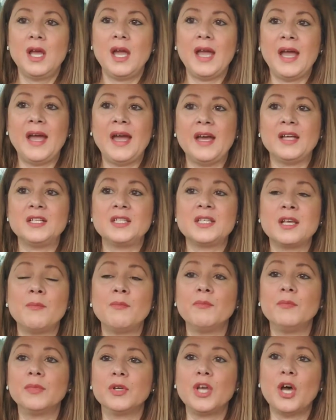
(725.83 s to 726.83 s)
and
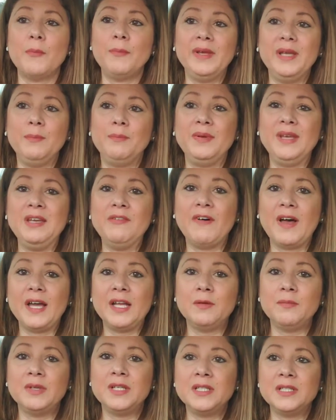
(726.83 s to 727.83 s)
some gummy B
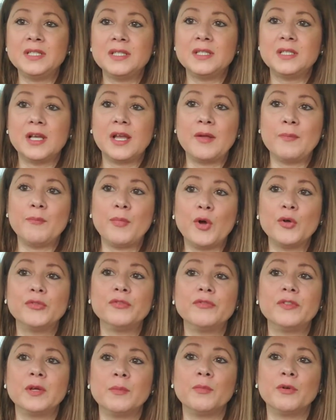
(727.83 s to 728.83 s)
vitamins, and both
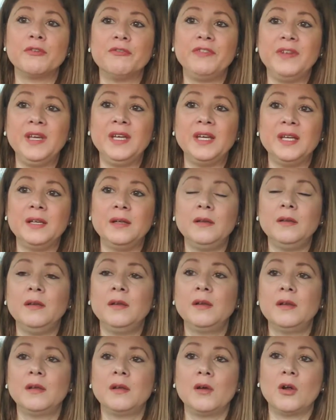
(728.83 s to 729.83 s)
of them are vegan
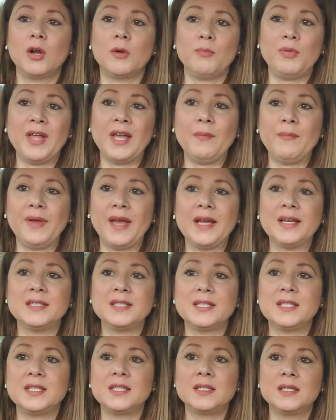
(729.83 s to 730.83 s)
or
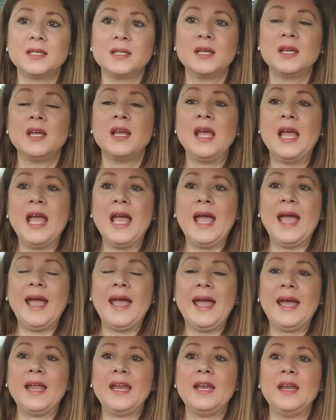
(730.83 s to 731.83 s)
plant-based.
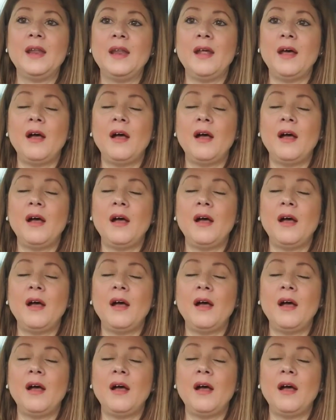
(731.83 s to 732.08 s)
And